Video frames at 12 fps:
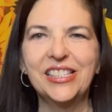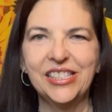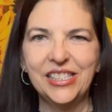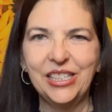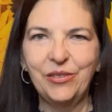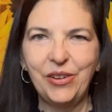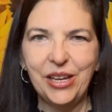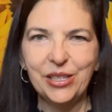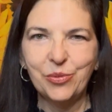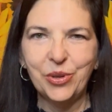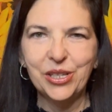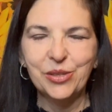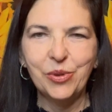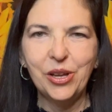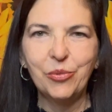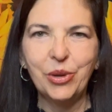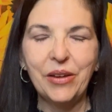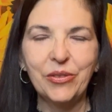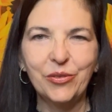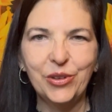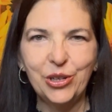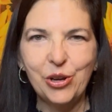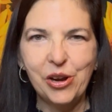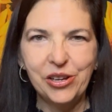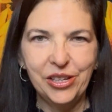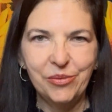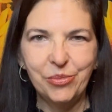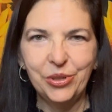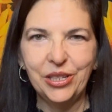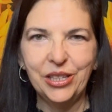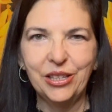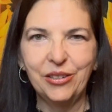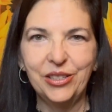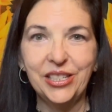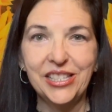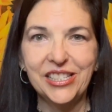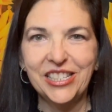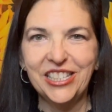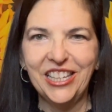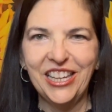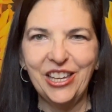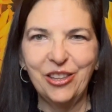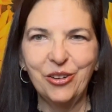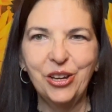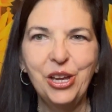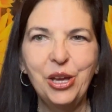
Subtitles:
Steve has one as well, and we have the video on him putting the desk together.